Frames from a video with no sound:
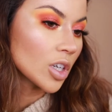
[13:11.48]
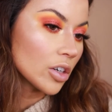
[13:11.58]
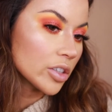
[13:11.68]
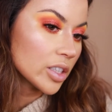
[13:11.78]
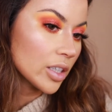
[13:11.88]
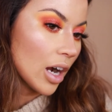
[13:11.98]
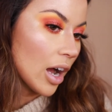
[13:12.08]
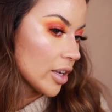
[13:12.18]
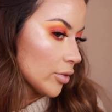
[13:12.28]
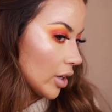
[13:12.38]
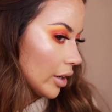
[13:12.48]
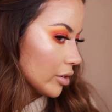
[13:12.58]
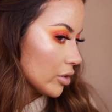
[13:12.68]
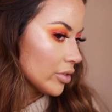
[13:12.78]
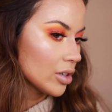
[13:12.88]
I honestly can't even get
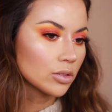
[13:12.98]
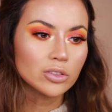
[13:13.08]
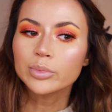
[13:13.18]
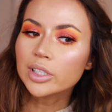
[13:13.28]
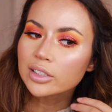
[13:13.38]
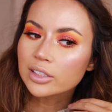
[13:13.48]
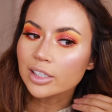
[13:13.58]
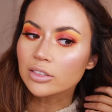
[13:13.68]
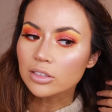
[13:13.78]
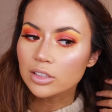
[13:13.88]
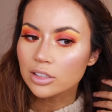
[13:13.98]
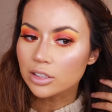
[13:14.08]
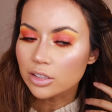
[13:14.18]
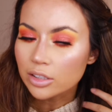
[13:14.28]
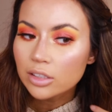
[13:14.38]
over how good my skin looks
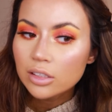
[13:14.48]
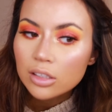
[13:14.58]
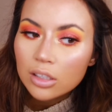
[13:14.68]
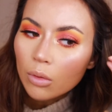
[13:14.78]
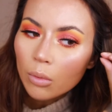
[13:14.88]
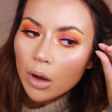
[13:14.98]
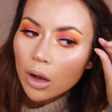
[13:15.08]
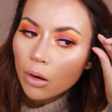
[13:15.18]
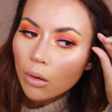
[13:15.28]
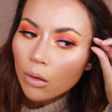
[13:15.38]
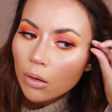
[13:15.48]
today. Wow.